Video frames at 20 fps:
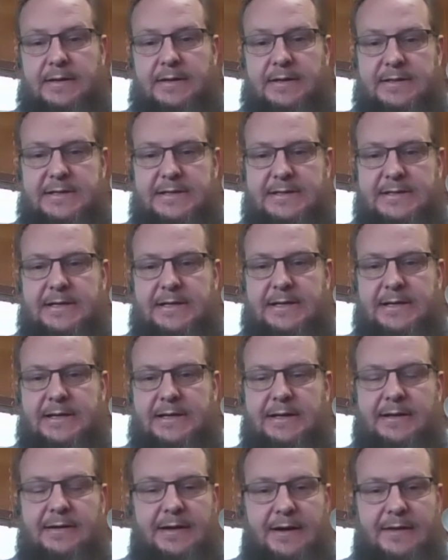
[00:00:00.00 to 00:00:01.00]
This is
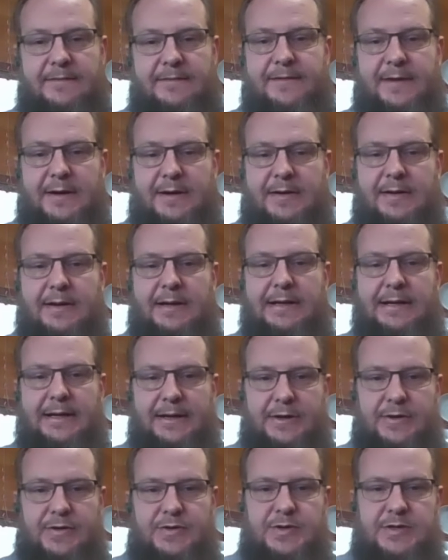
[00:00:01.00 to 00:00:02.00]
a very
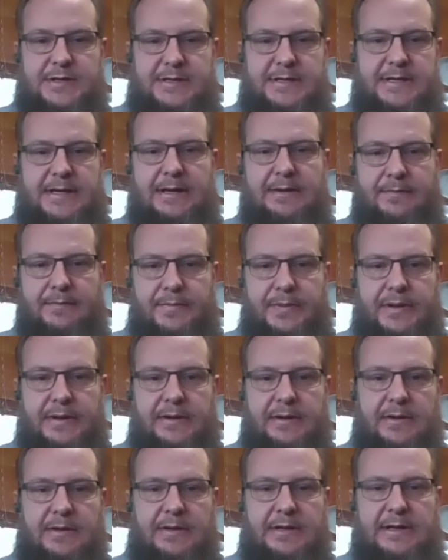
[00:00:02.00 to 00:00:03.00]
interesting
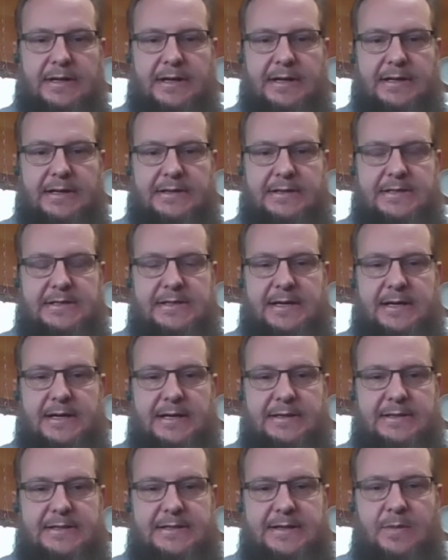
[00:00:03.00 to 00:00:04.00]
bill, and it's
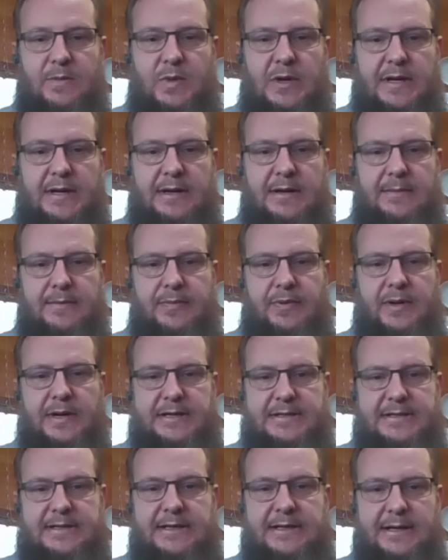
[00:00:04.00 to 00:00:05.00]
somewhat
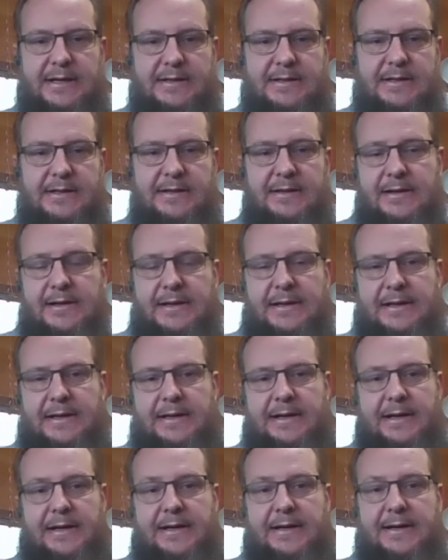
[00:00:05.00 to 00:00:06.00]
unprecedented.
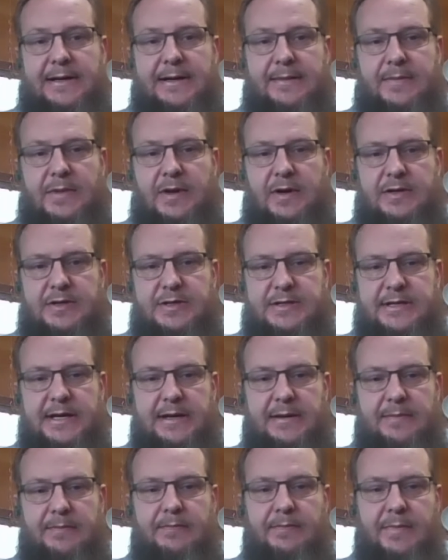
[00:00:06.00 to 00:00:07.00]
Our
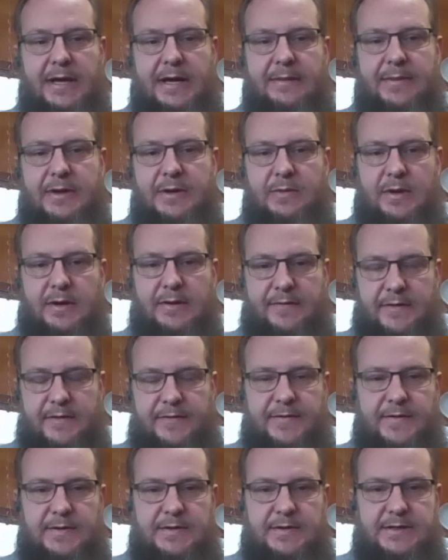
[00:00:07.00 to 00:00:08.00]
state may be one of the
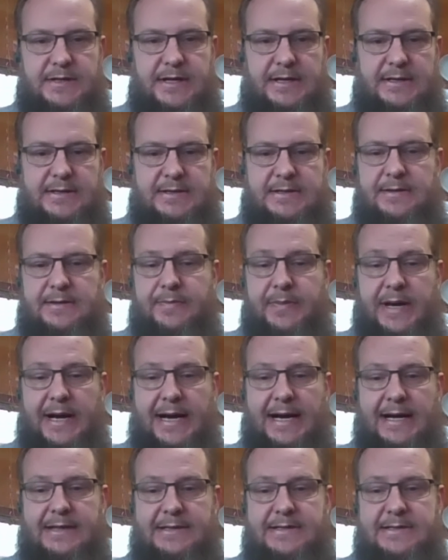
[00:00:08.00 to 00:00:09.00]
first states to
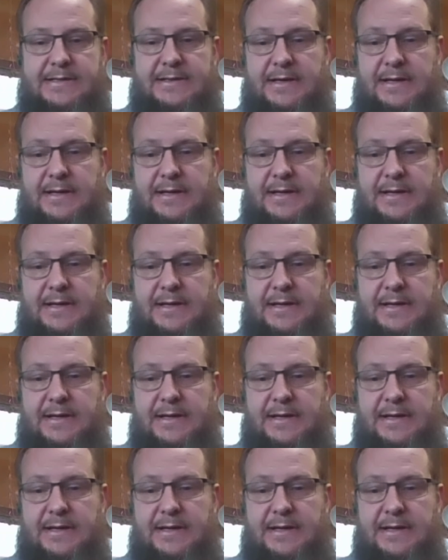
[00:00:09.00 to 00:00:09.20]
pass